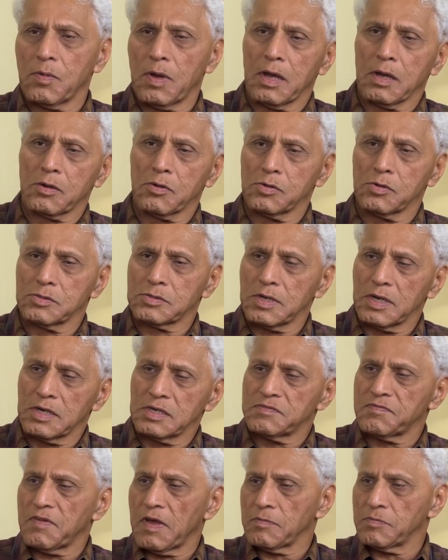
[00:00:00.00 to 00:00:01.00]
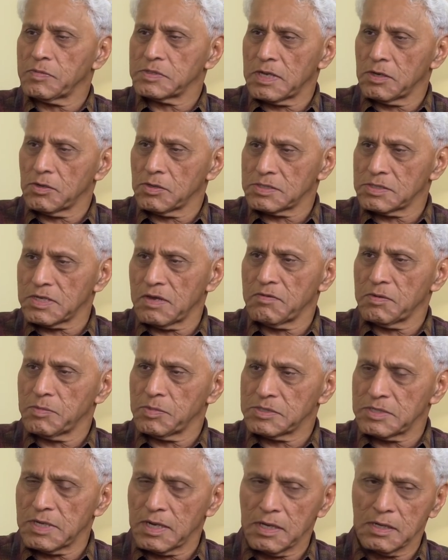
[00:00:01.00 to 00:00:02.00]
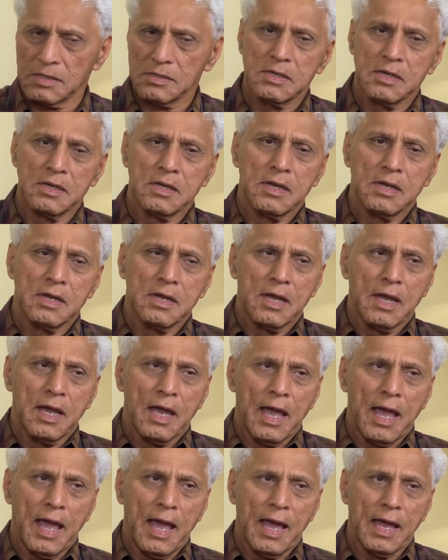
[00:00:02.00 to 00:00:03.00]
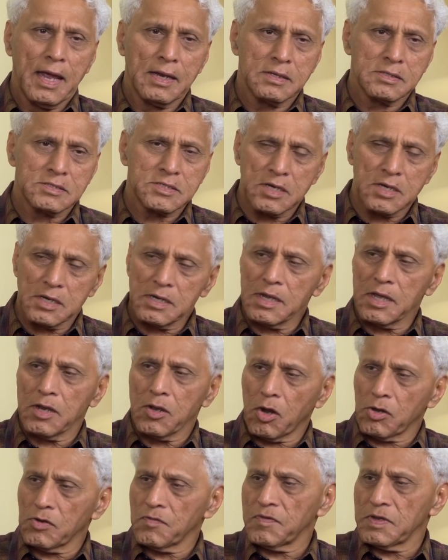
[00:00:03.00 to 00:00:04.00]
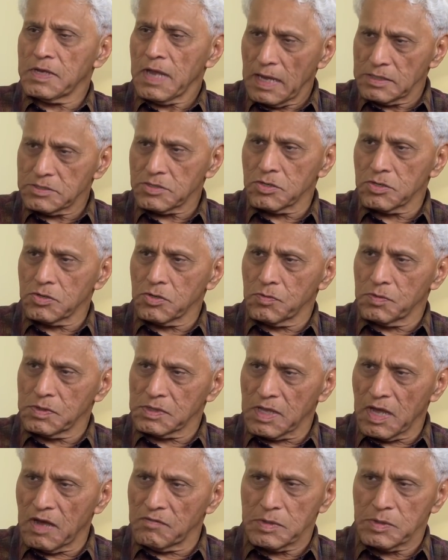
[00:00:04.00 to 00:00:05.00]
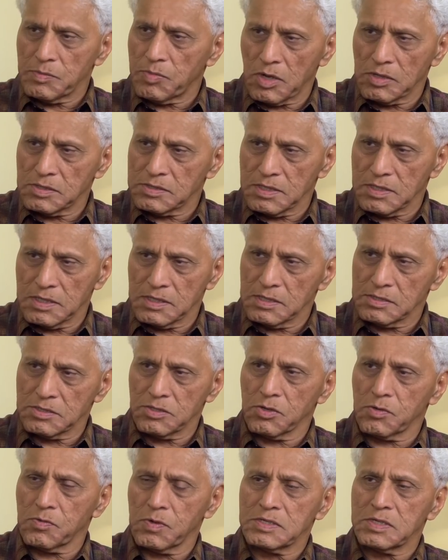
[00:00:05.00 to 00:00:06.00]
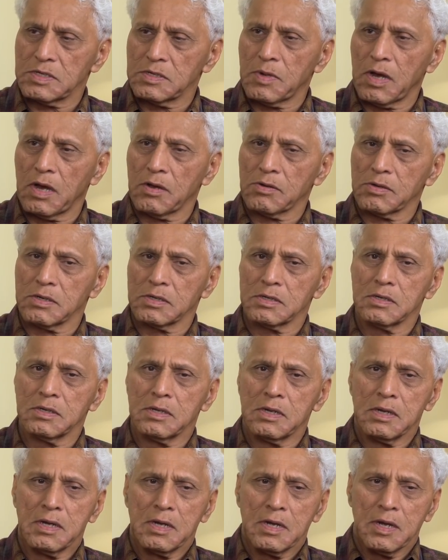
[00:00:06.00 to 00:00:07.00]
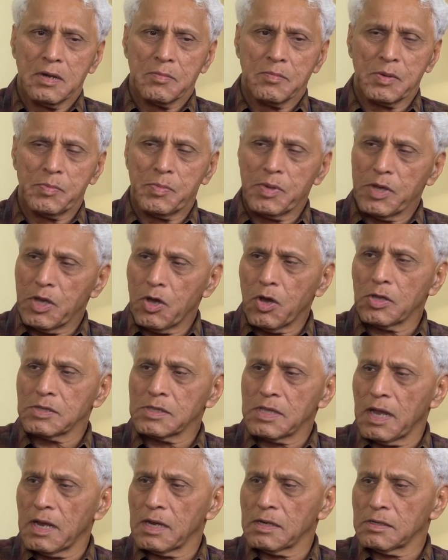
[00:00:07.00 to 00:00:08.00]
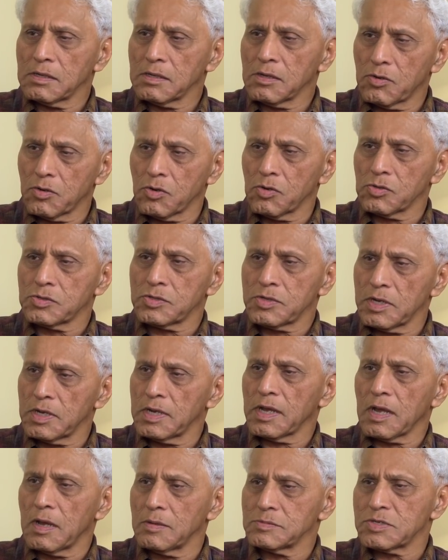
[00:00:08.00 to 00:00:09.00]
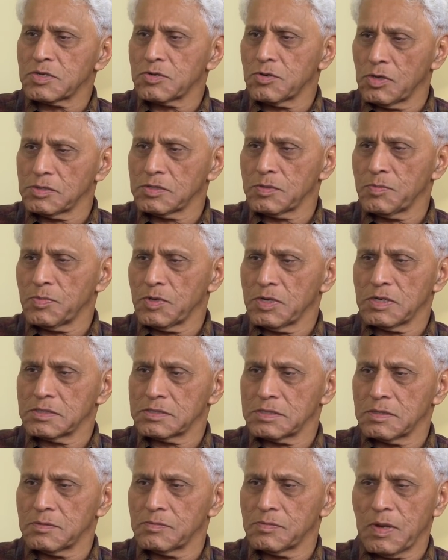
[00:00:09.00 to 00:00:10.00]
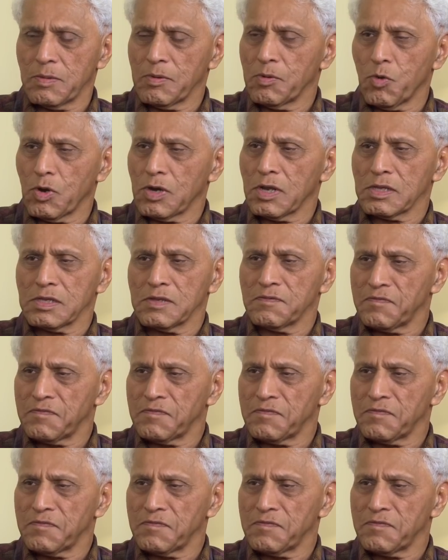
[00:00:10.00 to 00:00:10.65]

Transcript: why a growth rate is 5% or 7%, and certainly a lot of it has to do with government policy, there's no question about it. But beyond that, growth really comes through entrepreneurship. I mean, what are the